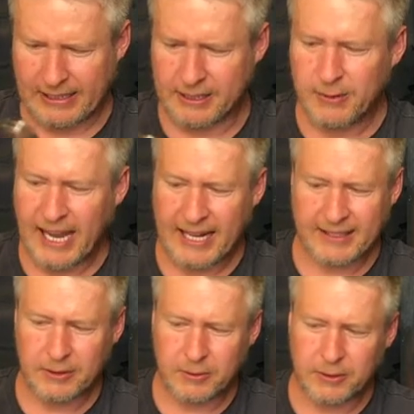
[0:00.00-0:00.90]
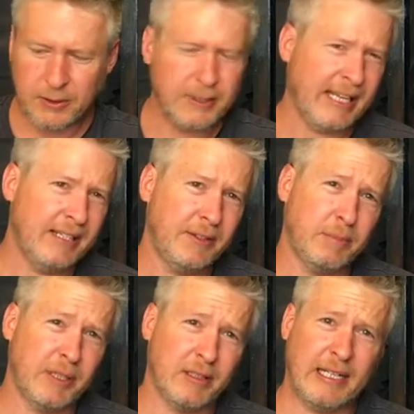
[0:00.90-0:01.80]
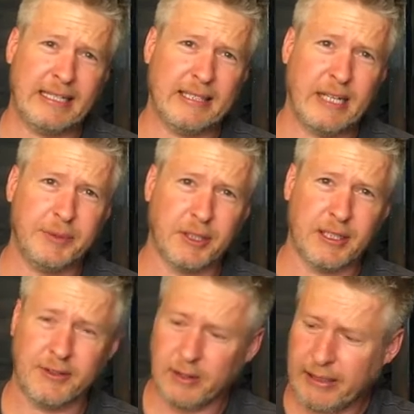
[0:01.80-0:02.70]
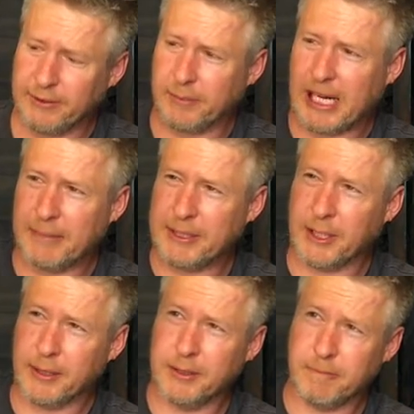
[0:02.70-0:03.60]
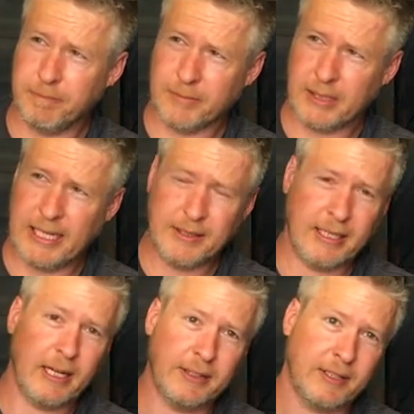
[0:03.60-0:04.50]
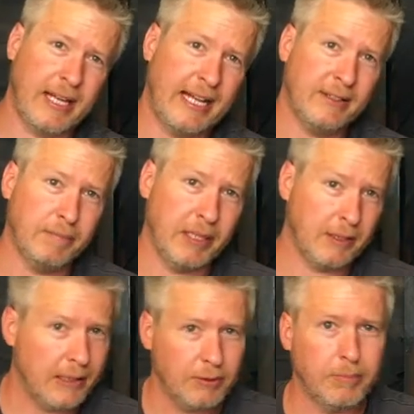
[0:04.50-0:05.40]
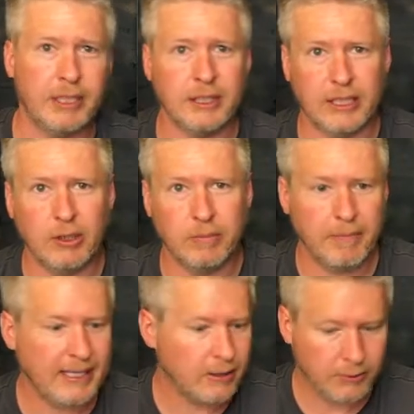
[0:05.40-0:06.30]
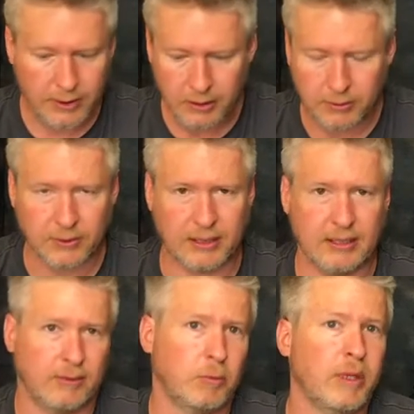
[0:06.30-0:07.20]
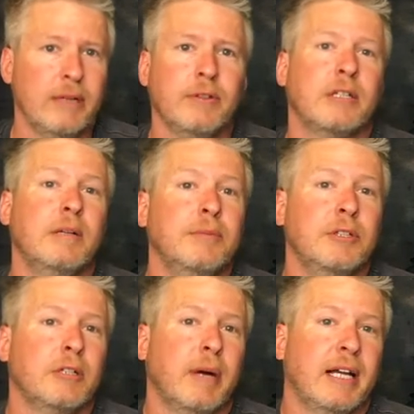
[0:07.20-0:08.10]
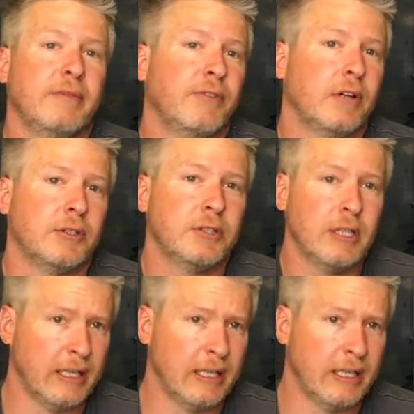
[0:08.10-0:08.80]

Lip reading: You can do taste, but a lot of times you're gonna still have some hot material in there. It's gonna add some bitterness, but make those notes, and it's whatever comes to your mind first.